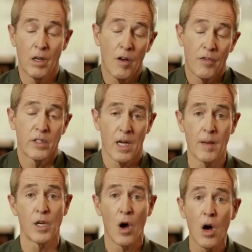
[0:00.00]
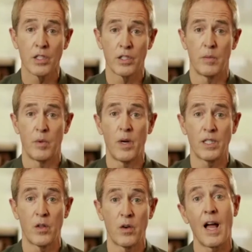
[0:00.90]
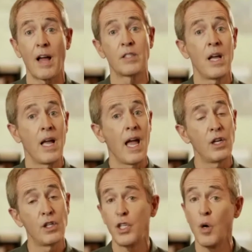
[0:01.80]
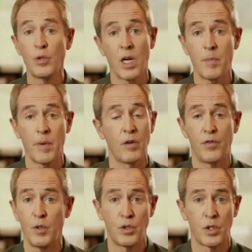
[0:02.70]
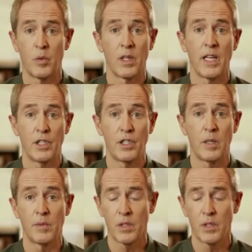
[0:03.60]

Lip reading: oftentimes haunts them the rest of their lives, and it shows up in future relationships.